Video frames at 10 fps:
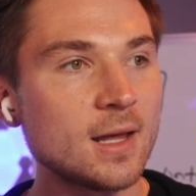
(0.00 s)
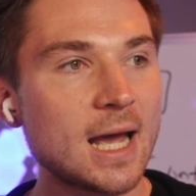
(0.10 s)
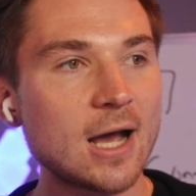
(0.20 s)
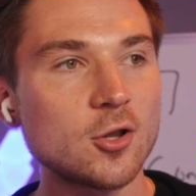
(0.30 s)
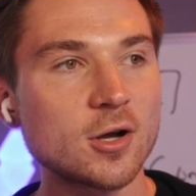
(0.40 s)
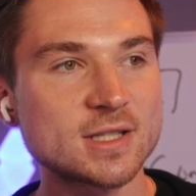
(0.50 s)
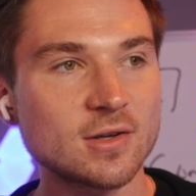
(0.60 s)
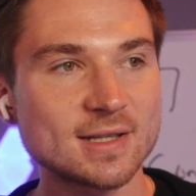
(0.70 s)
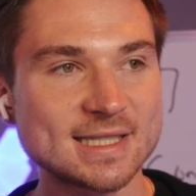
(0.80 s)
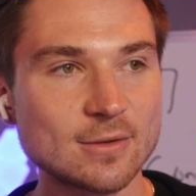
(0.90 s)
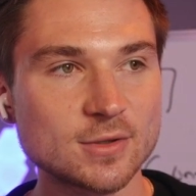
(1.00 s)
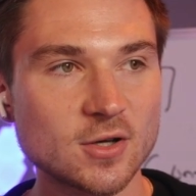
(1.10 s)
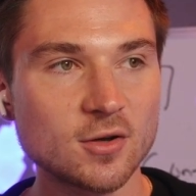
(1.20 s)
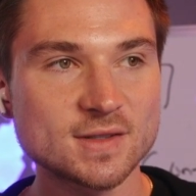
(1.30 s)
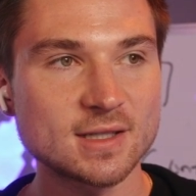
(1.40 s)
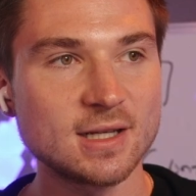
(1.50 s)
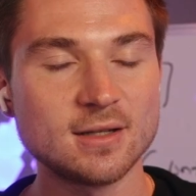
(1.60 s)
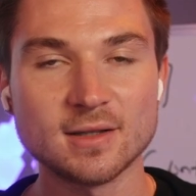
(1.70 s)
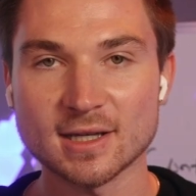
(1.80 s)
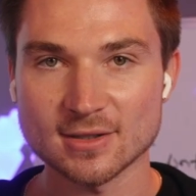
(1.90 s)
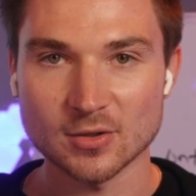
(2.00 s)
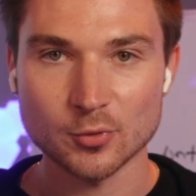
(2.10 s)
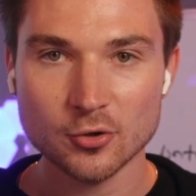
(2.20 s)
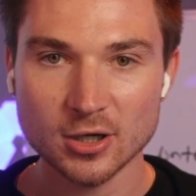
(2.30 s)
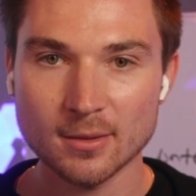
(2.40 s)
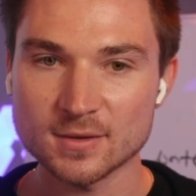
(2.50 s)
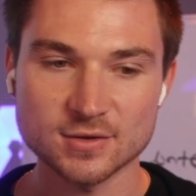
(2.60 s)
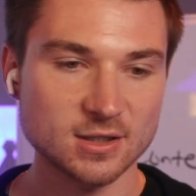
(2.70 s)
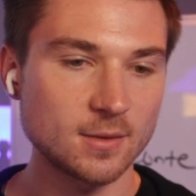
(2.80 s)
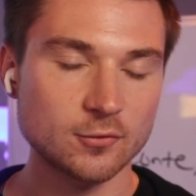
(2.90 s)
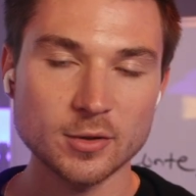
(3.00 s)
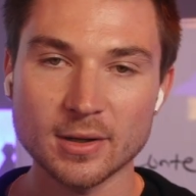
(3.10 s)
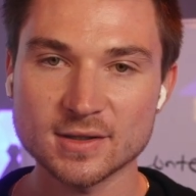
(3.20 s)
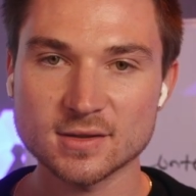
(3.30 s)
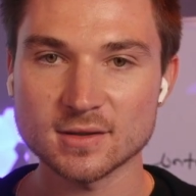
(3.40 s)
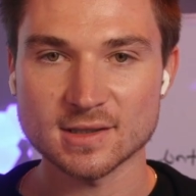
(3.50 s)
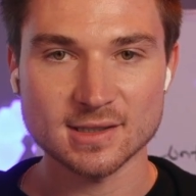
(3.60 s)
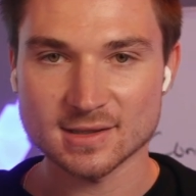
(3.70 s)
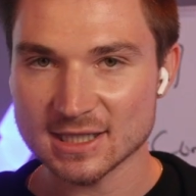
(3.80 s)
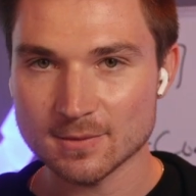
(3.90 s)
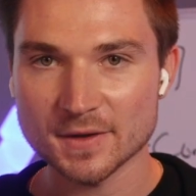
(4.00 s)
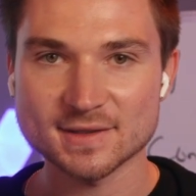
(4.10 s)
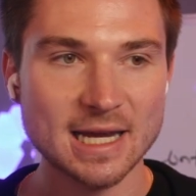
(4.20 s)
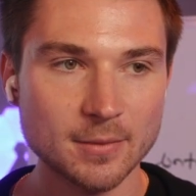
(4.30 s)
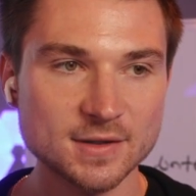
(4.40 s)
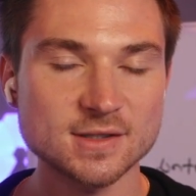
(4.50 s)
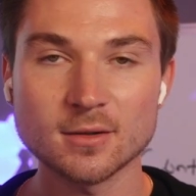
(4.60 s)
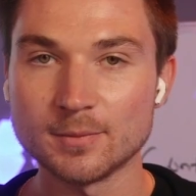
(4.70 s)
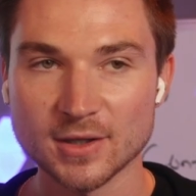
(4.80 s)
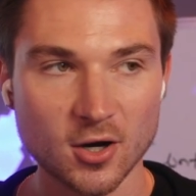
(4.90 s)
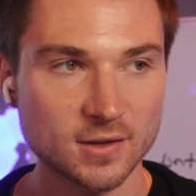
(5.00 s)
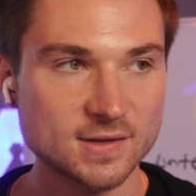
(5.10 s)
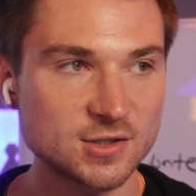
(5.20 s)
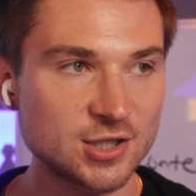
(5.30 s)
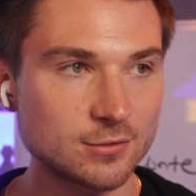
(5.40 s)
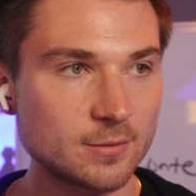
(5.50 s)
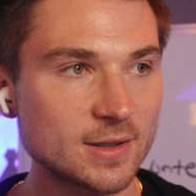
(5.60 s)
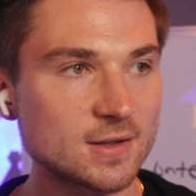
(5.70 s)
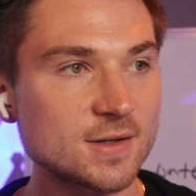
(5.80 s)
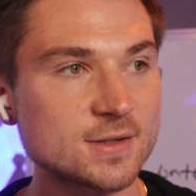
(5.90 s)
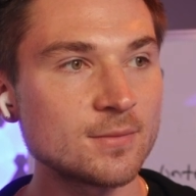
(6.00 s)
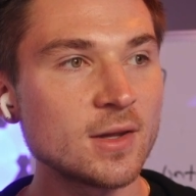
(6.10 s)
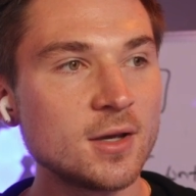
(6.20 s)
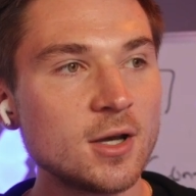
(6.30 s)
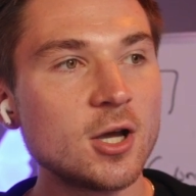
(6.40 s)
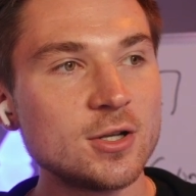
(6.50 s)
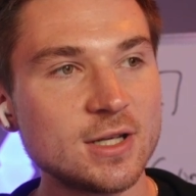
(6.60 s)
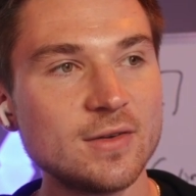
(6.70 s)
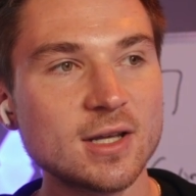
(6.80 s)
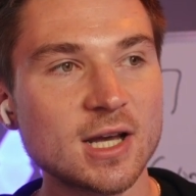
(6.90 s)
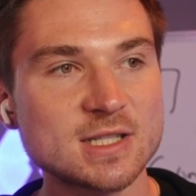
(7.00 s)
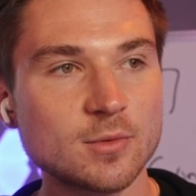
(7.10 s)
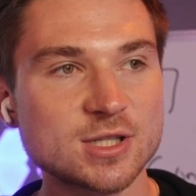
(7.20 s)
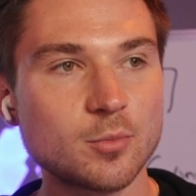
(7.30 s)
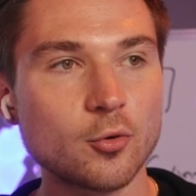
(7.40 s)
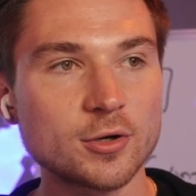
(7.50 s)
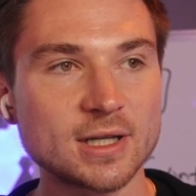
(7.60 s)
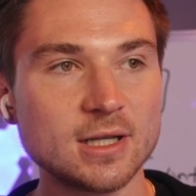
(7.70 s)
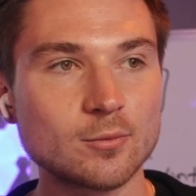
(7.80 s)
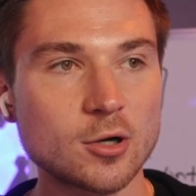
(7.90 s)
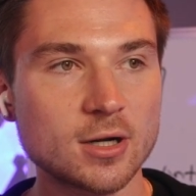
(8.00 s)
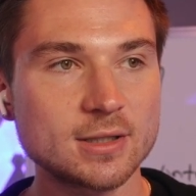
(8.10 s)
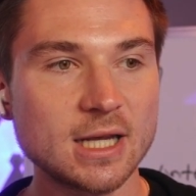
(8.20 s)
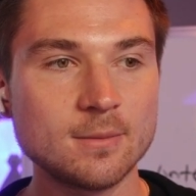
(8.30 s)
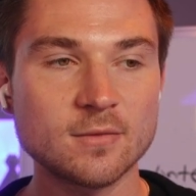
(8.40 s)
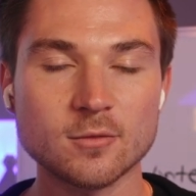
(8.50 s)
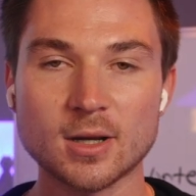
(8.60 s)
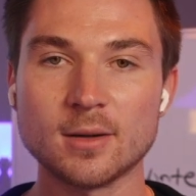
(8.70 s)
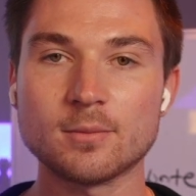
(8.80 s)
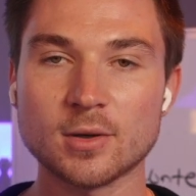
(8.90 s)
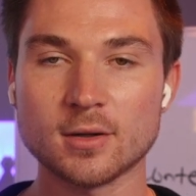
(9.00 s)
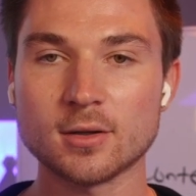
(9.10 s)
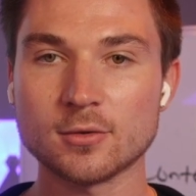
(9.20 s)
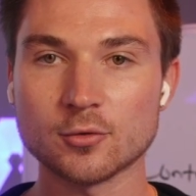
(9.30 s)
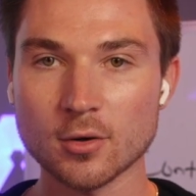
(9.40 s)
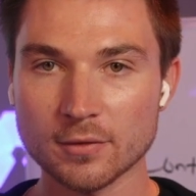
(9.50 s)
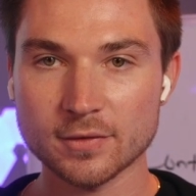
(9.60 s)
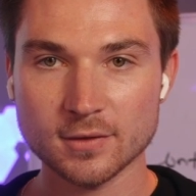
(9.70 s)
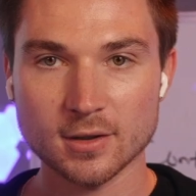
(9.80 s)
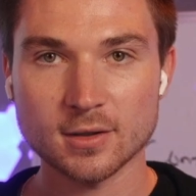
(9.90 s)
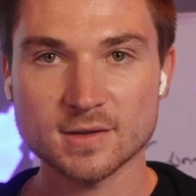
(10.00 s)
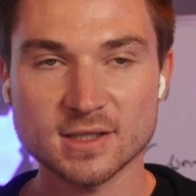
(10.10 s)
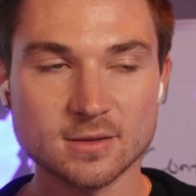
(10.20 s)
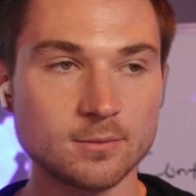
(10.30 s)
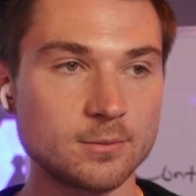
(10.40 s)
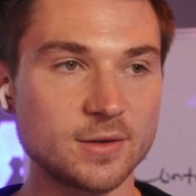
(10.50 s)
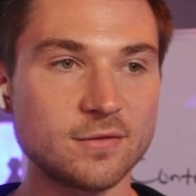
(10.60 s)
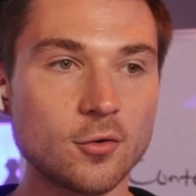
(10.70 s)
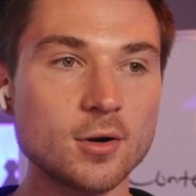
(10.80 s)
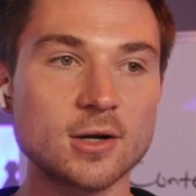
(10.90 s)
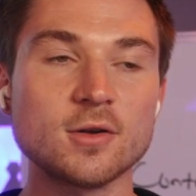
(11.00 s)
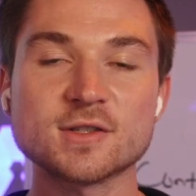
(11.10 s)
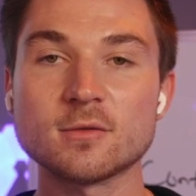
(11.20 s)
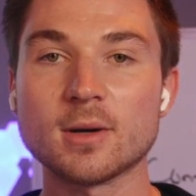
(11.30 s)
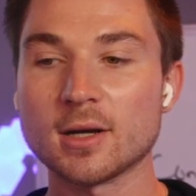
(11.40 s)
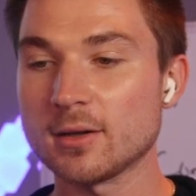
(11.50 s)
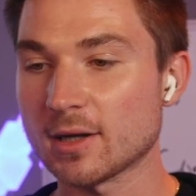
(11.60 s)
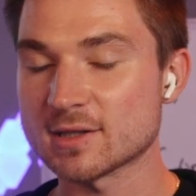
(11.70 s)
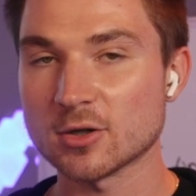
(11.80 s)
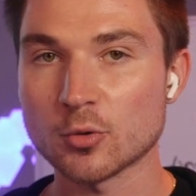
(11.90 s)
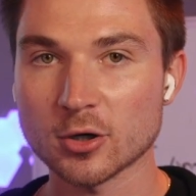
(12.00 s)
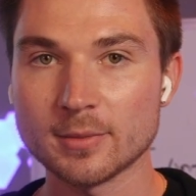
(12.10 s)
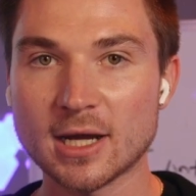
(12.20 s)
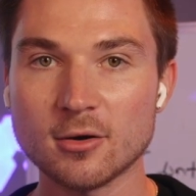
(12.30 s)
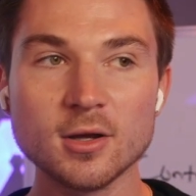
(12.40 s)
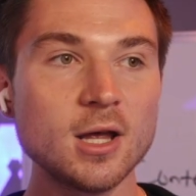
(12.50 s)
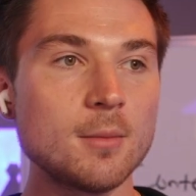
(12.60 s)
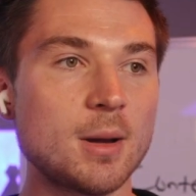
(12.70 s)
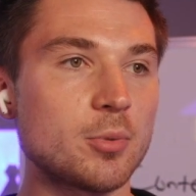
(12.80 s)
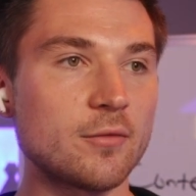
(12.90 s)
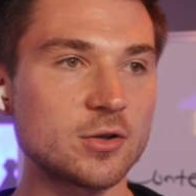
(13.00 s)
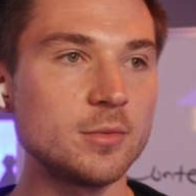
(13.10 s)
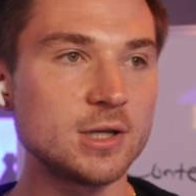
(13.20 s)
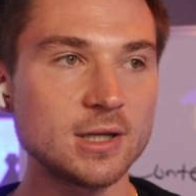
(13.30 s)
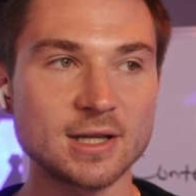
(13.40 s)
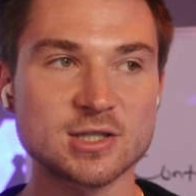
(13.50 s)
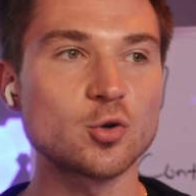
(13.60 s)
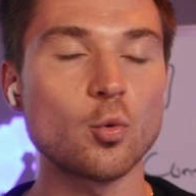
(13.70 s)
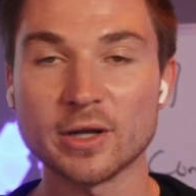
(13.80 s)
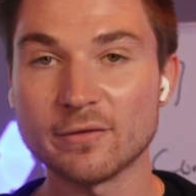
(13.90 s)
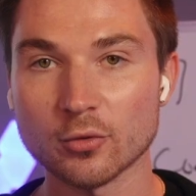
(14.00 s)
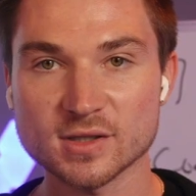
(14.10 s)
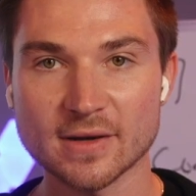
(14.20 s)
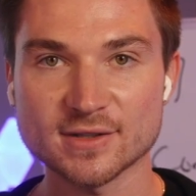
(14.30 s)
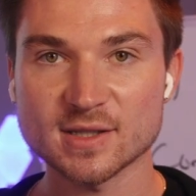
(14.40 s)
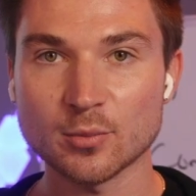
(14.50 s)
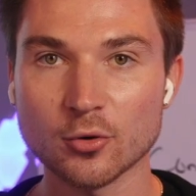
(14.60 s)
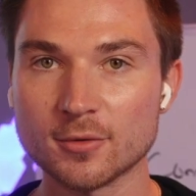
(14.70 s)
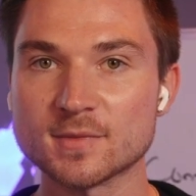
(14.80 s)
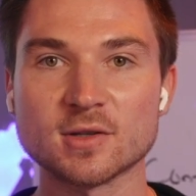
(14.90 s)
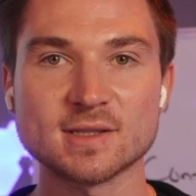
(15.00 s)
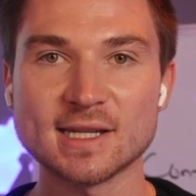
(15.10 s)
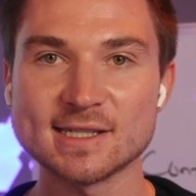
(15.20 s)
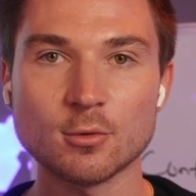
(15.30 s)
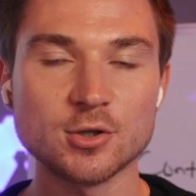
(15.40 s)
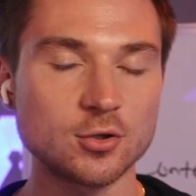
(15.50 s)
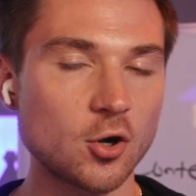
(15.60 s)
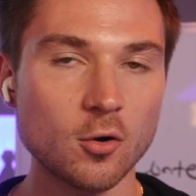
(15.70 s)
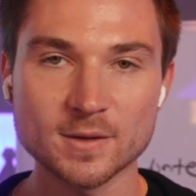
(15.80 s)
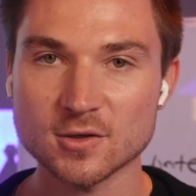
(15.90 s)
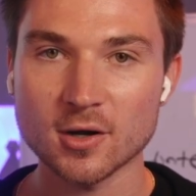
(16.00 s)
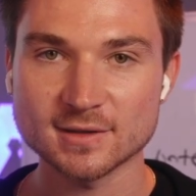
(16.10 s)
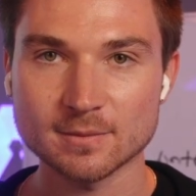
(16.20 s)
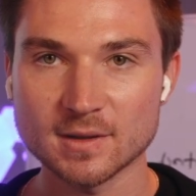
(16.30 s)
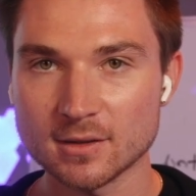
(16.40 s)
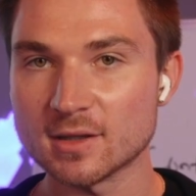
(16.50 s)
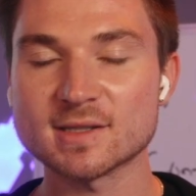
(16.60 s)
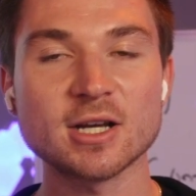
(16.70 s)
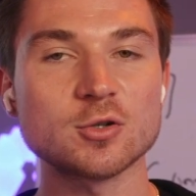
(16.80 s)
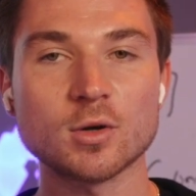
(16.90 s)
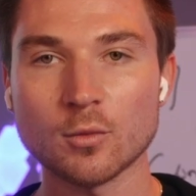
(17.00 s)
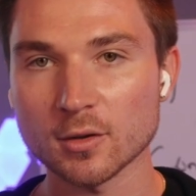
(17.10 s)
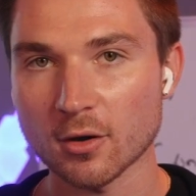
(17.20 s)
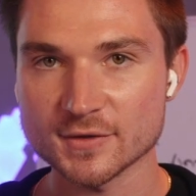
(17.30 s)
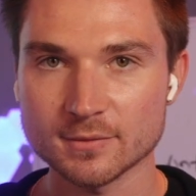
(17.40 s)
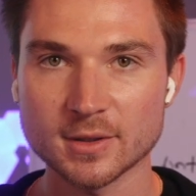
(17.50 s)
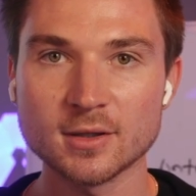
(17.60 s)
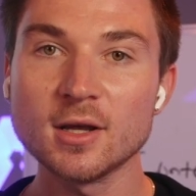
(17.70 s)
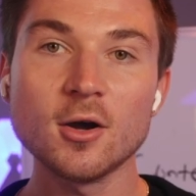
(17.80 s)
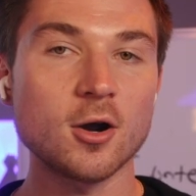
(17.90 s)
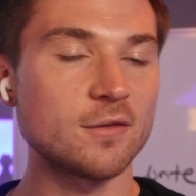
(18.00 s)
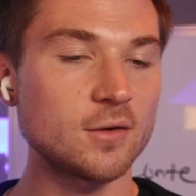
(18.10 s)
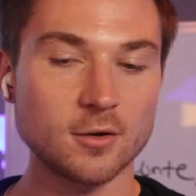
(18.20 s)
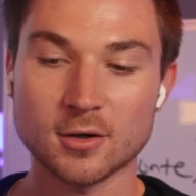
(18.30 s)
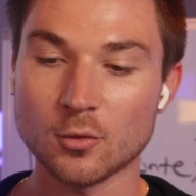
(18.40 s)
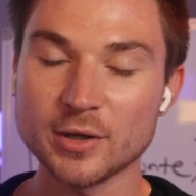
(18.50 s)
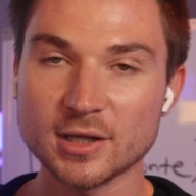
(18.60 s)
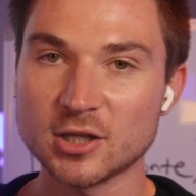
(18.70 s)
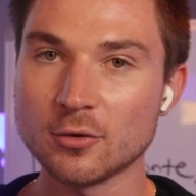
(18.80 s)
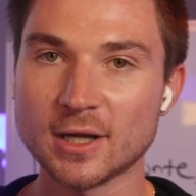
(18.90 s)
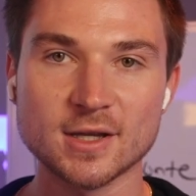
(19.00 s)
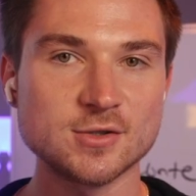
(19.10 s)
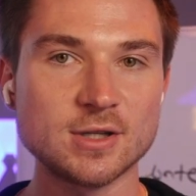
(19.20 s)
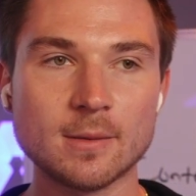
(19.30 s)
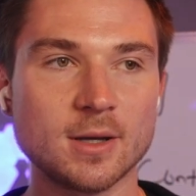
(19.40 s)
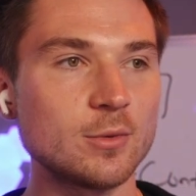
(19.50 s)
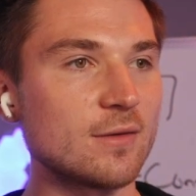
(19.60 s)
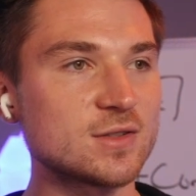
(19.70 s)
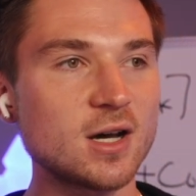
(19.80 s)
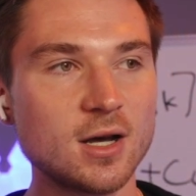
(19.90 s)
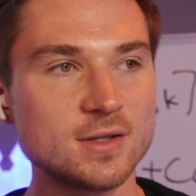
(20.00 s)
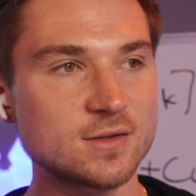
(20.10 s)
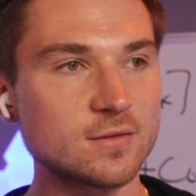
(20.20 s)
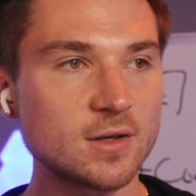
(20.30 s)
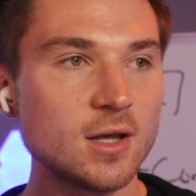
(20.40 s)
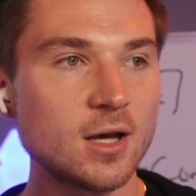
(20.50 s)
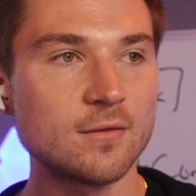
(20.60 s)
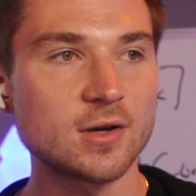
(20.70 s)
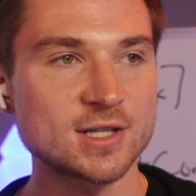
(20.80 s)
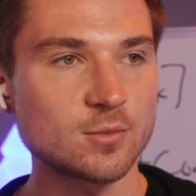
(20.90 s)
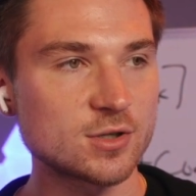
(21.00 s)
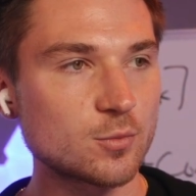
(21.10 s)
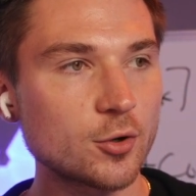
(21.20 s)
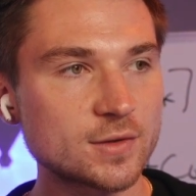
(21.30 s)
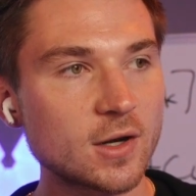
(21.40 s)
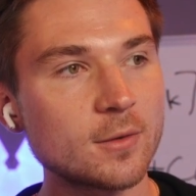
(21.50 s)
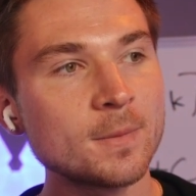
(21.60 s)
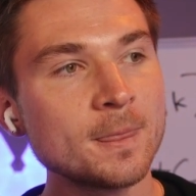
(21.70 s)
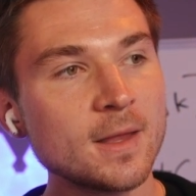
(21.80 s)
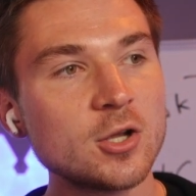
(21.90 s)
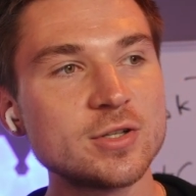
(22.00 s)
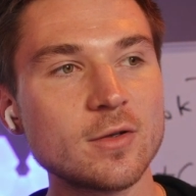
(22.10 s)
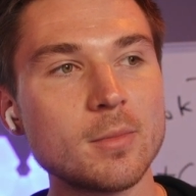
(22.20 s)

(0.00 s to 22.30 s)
How long until I see results in the accelerator program? So it's going to be 3 months, 6 months, 9 months. Be honest and genuine about this. Do you have any customer support in product name for my growth system before, and also my accelerator program now? My private community, it's 24/7 support. So it's an easy one. You can always contact me, schedule one-on-one calls with me, our weekly Q&As, you name it. We have tons of customer support there. Do you have